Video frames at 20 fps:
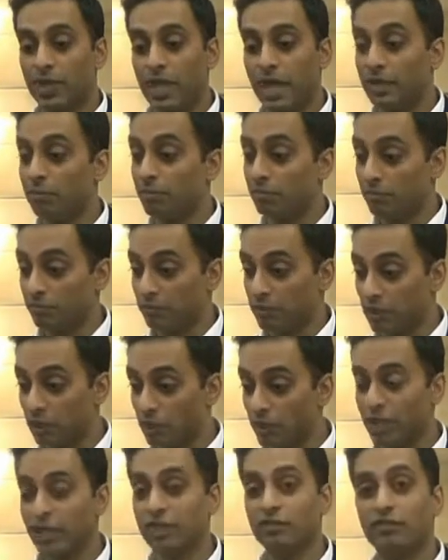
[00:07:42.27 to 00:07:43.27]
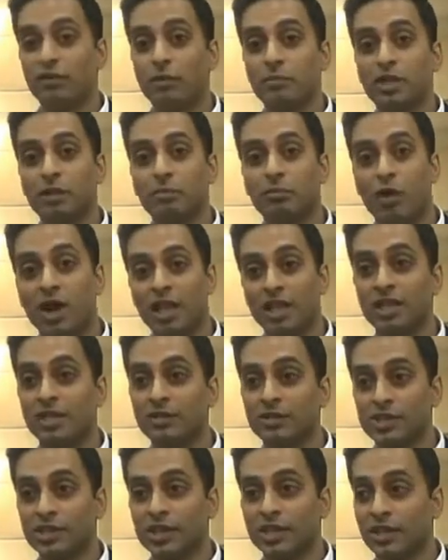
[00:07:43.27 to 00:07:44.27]
and learning from him while
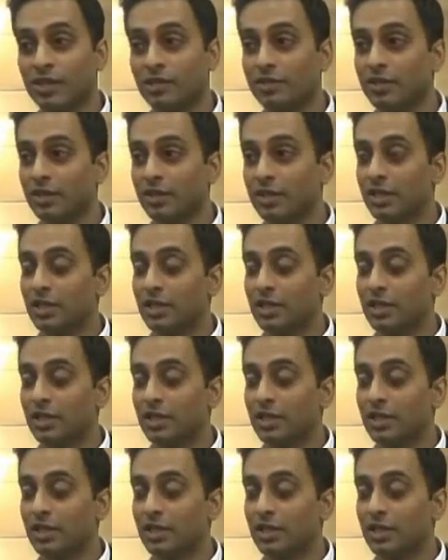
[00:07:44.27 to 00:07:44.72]
he was there.